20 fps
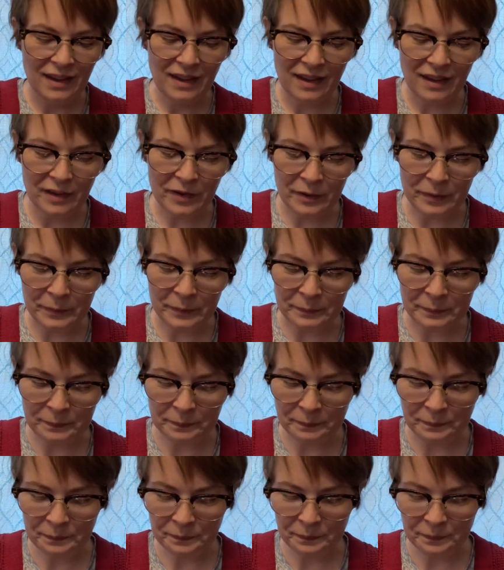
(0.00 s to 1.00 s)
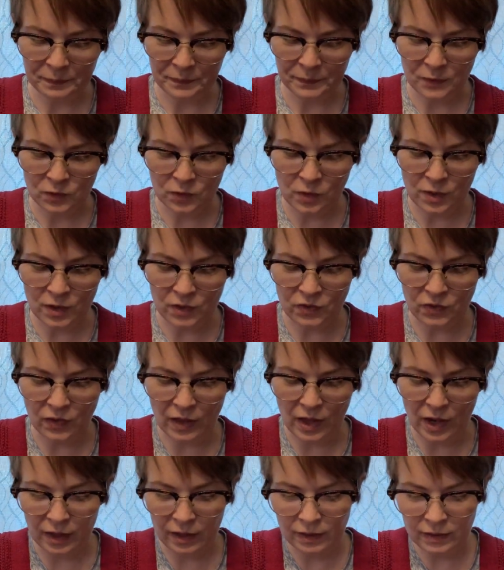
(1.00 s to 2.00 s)
Um, so there's
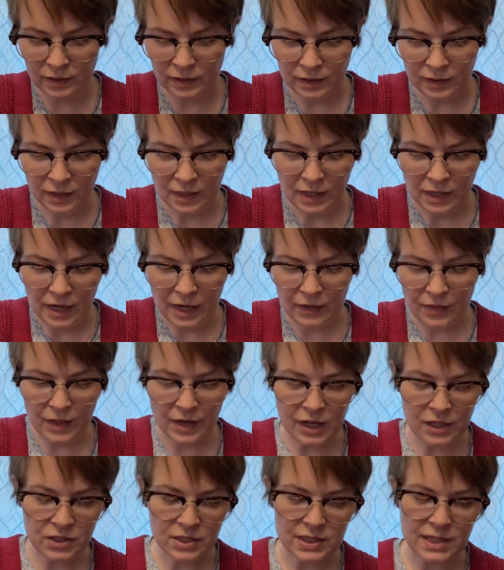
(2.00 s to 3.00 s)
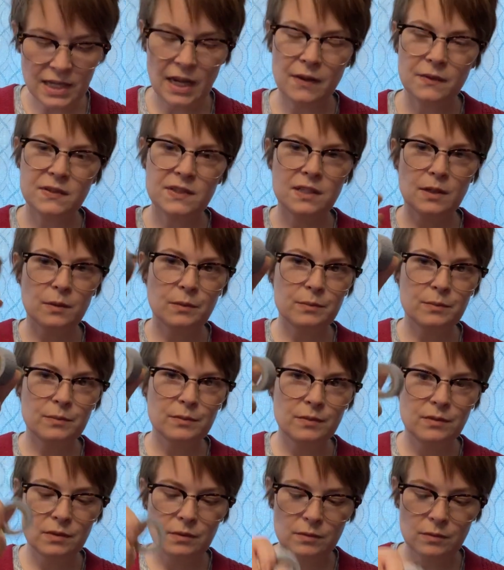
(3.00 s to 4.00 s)
that. And then I just have some
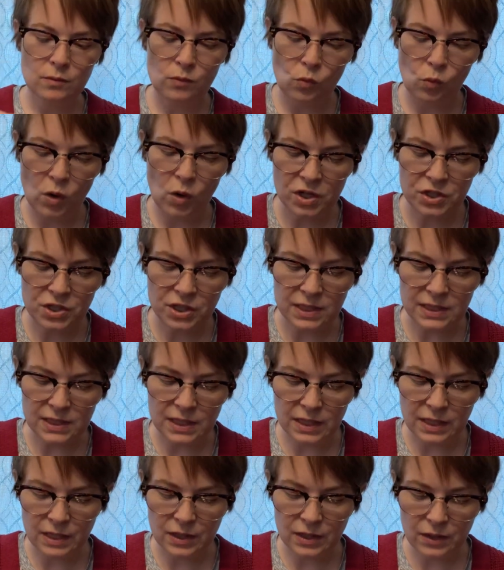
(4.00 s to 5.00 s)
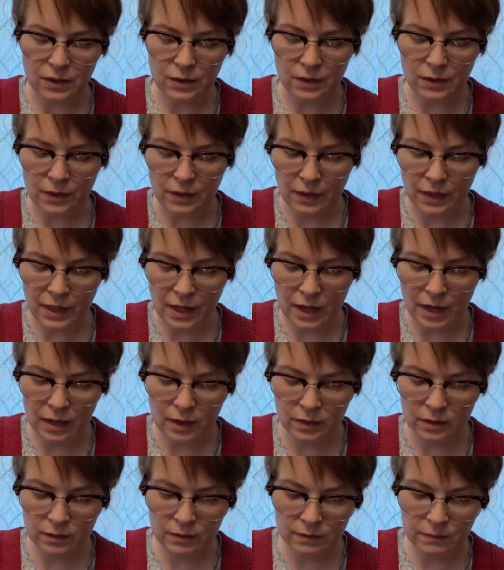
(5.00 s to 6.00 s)
washi's in here
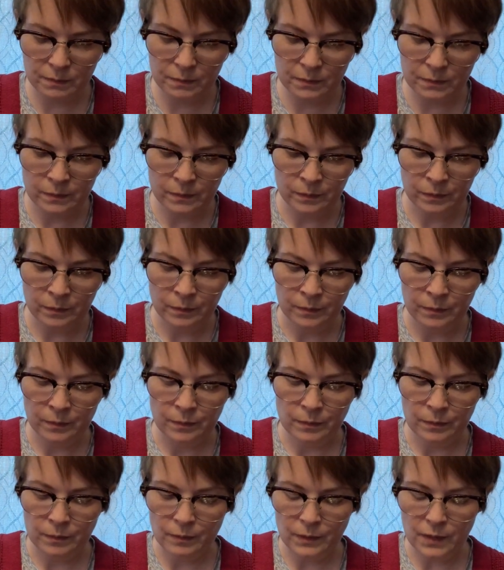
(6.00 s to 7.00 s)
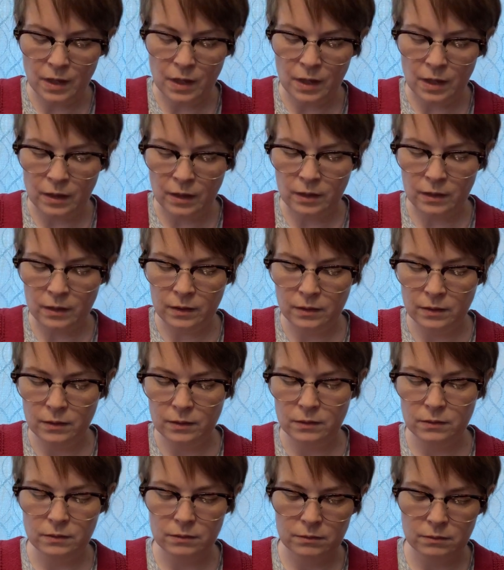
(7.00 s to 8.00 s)
that uh,
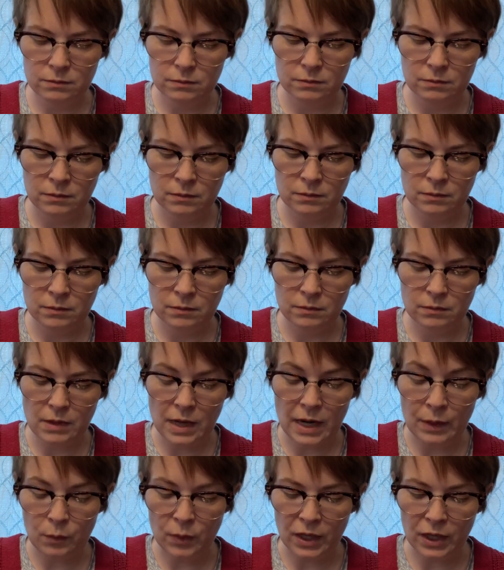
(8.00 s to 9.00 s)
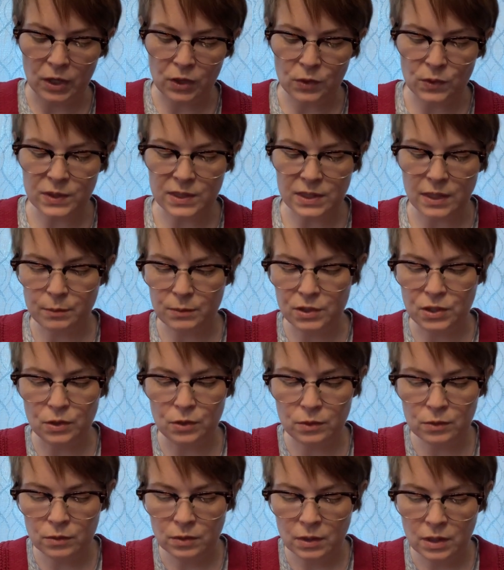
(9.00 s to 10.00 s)
I want to use up
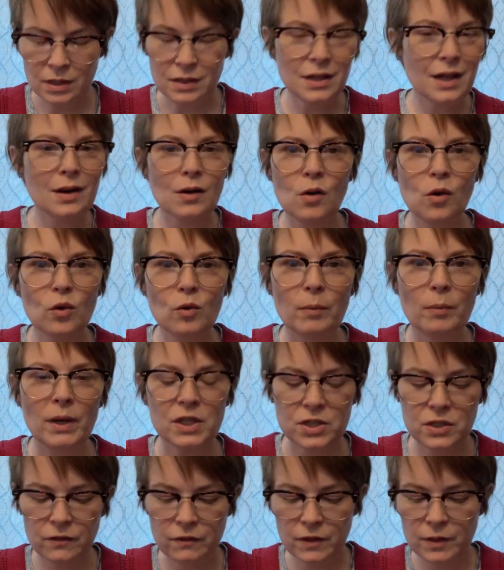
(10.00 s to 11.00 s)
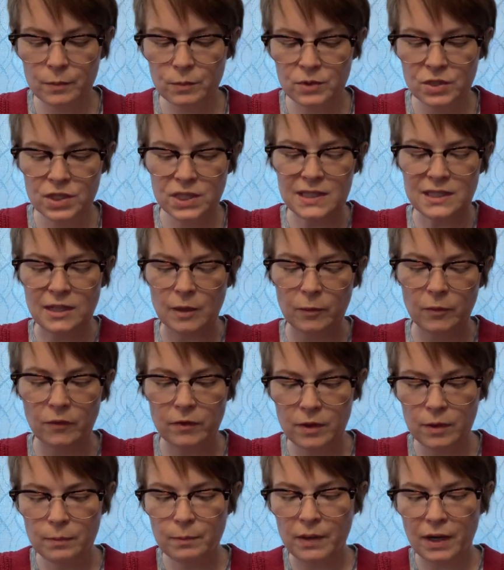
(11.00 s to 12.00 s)
too. Not a whole bunch of them, just some
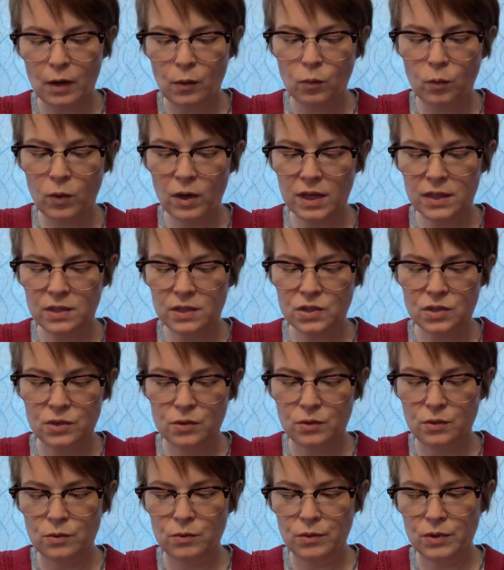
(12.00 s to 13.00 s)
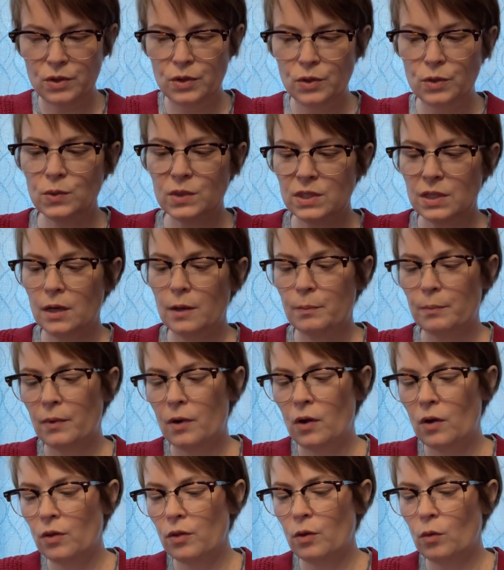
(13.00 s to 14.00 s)
of them, but I want to use up
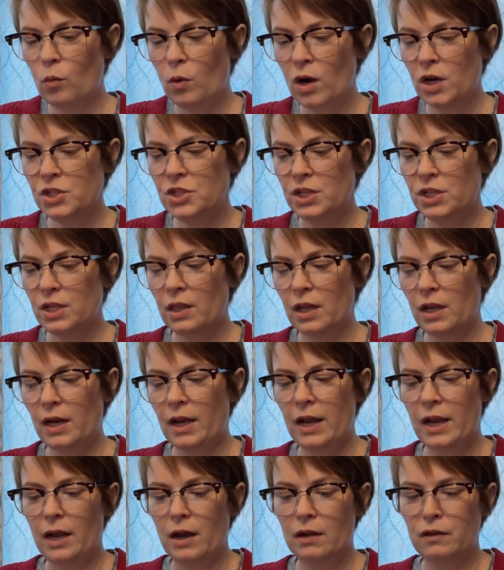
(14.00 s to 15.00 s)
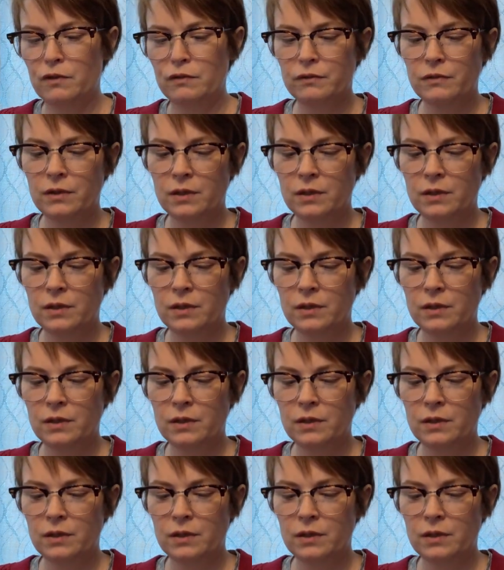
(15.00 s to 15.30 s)
all the washi that I have.